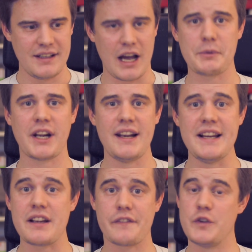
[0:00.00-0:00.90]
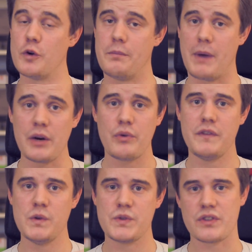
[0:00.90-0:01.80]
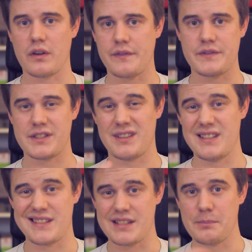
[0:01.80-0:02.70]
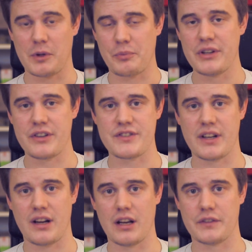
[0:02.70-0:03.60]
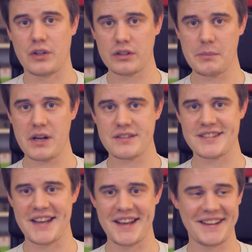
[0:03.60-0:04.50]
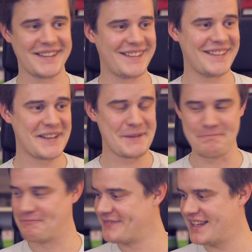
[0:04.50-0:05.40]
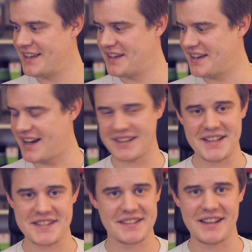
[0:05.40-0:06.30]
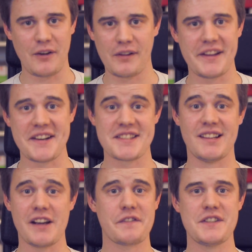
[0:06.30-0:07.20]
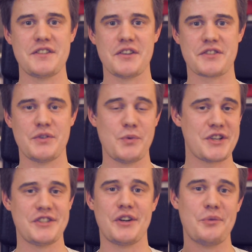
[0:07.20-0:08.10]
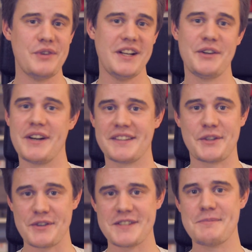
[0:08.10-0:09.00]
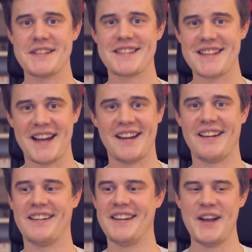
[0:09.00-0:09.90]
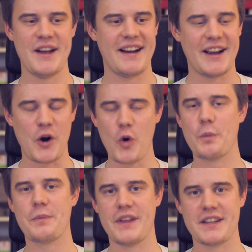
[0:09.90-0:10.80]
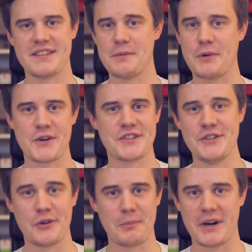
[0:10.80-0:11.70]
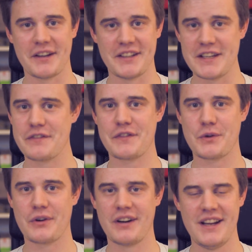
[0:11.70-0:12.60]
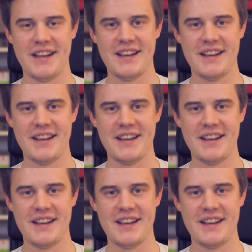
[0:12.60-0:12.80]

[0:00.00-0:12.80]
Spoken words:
I'm gonna link a few of my reviews of these simple printers that I have talked about, and I guess all that is left is just to wish you a really great Christmas, and I hope that the person you're buying the gift for